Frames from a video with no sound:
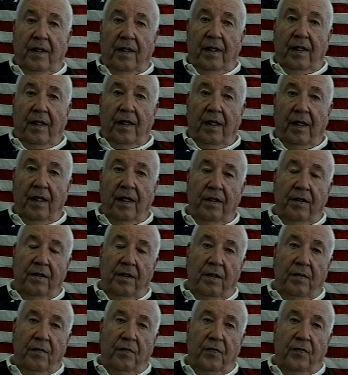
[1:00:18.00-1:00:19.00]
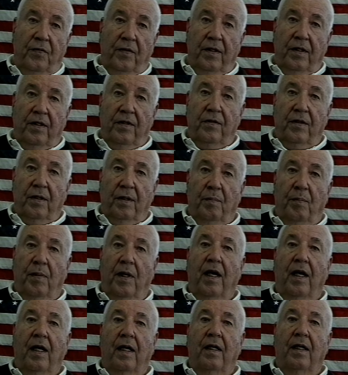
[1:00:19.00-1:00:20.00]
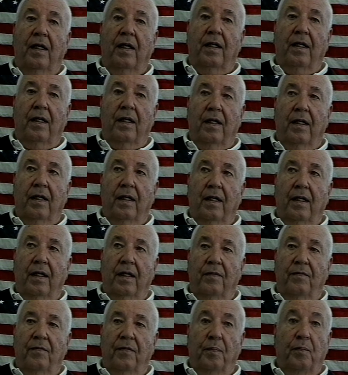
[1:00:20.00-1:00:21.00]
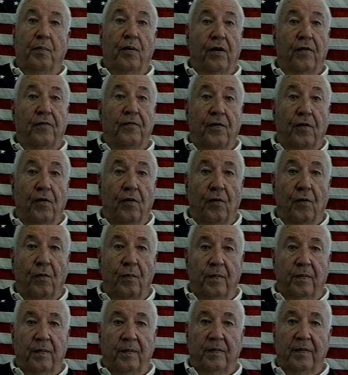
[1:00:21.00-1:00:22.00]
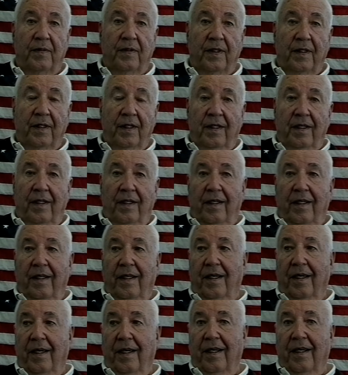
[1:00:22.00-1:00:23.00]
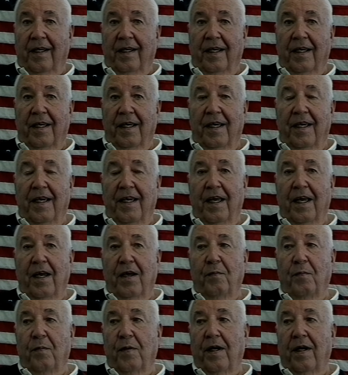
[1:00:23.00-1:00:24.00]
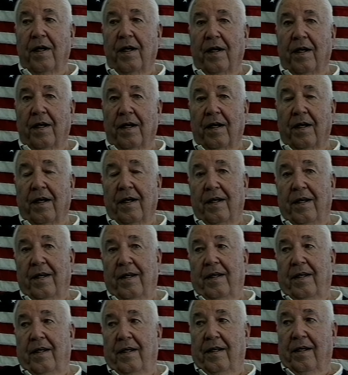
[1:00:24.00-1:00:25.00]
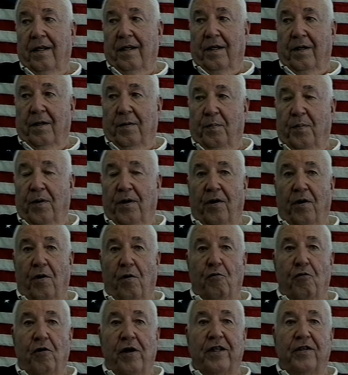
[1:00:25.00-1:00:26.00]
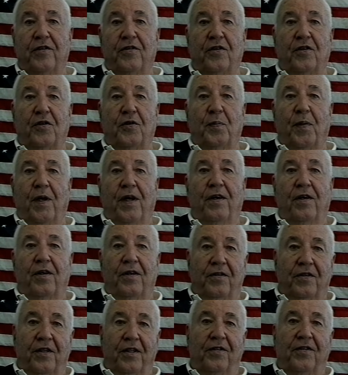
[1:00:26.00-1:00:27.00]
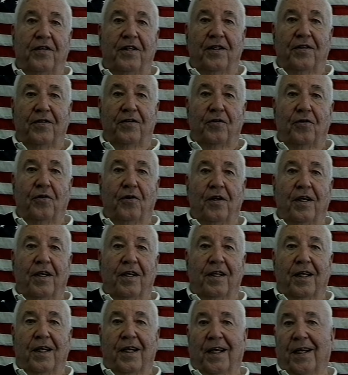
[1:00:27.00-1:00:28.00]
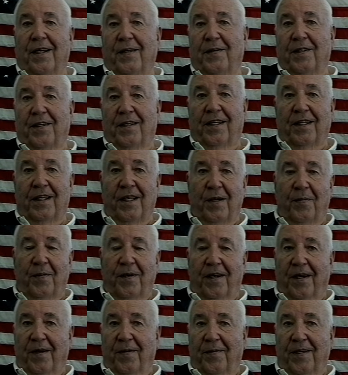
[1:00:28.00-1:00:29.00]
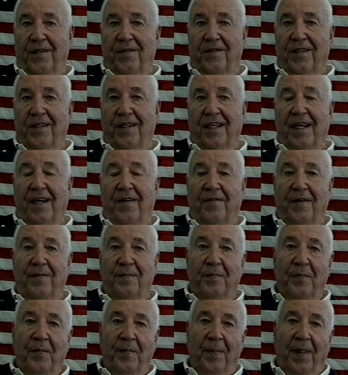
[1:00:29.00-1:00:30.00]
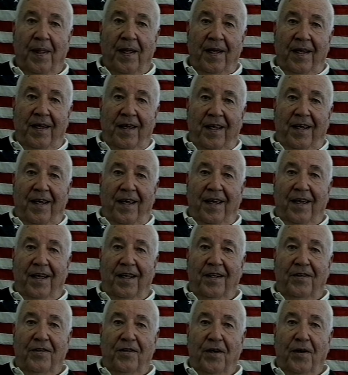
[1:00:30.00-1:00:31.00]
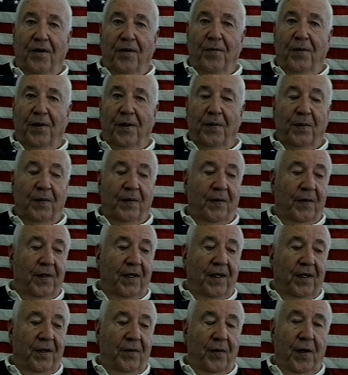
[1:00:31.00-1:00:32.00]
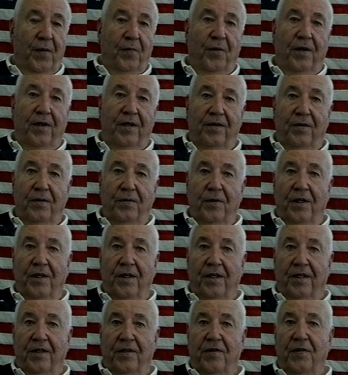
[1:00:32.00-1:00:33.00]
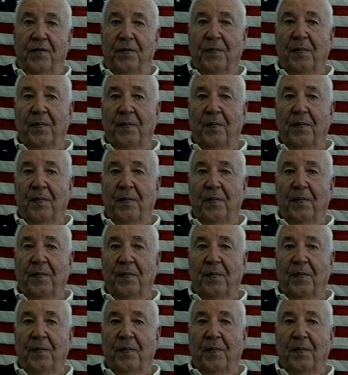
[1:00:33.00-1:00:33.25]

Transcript: and he gives Phyllis a bottle of, of a perfume and uh, he gave me a, a, pair of red suspenders that said Stork Club, Club oh, on them. I still have it. Oh, and so uh, here we were, two kids,